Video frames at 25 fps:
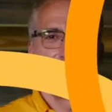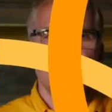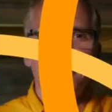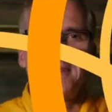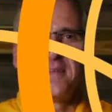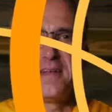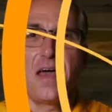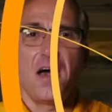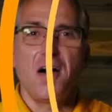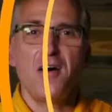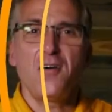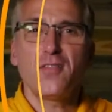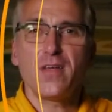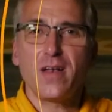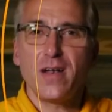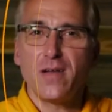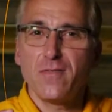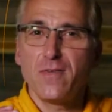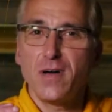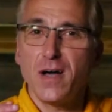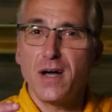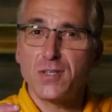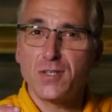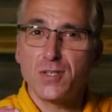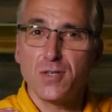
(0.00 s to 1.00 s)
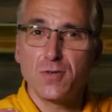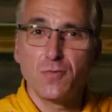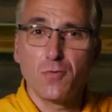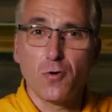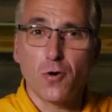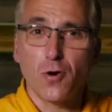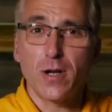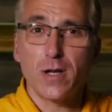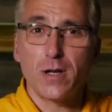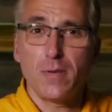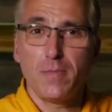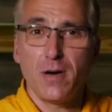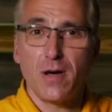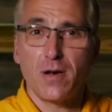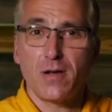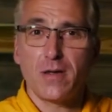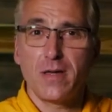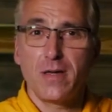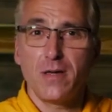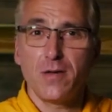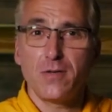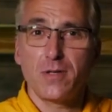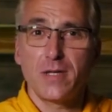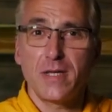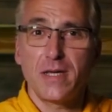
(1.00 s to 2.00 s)
Now that I've got you worried about a
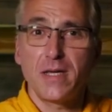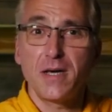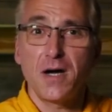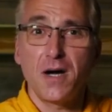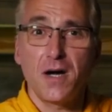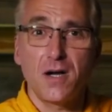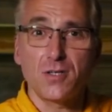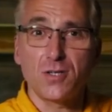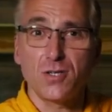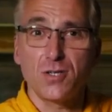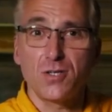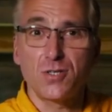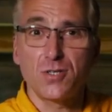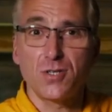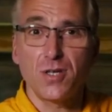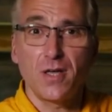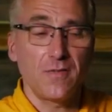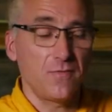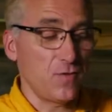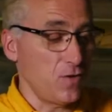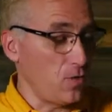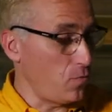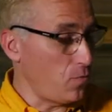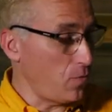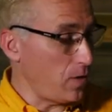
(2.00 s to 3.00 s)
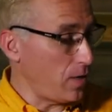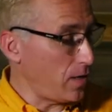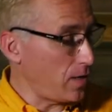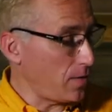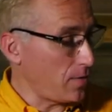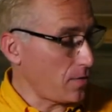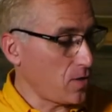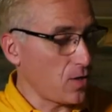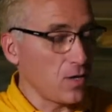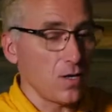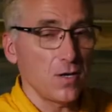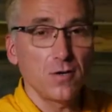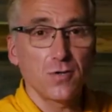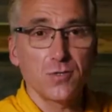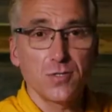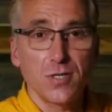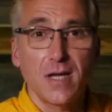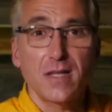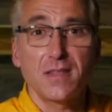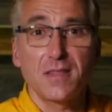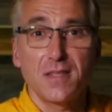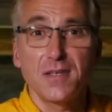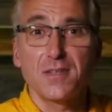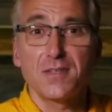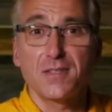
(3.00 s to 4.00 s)
guilty conscience if you wear clothes
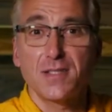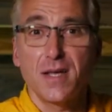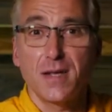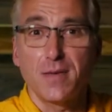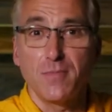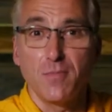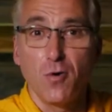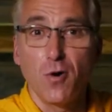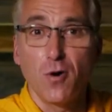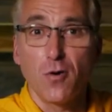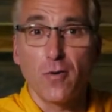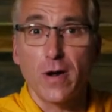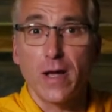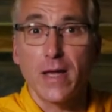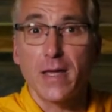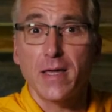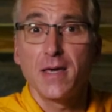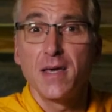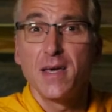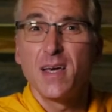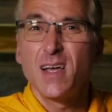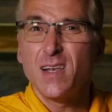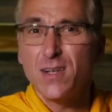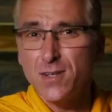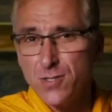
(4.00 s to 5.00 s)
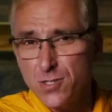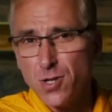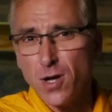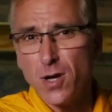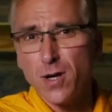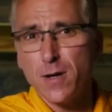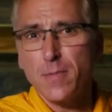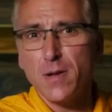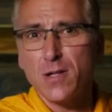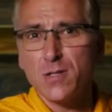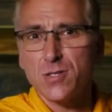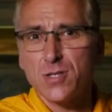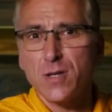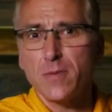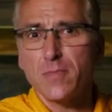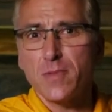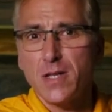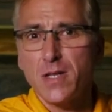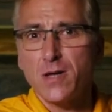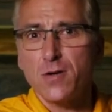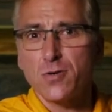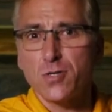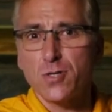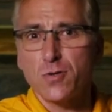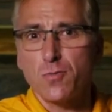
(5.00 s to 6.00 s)
like this that moire, let's talk about
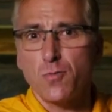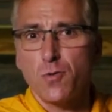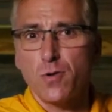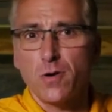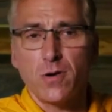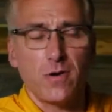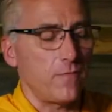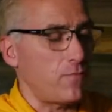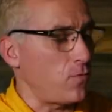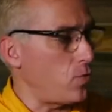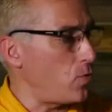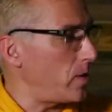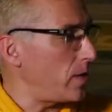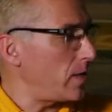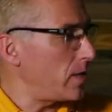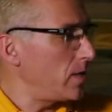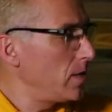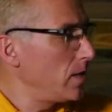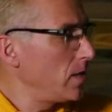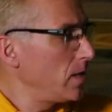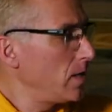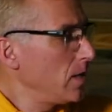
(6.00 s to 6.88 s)
something else you want to avoid.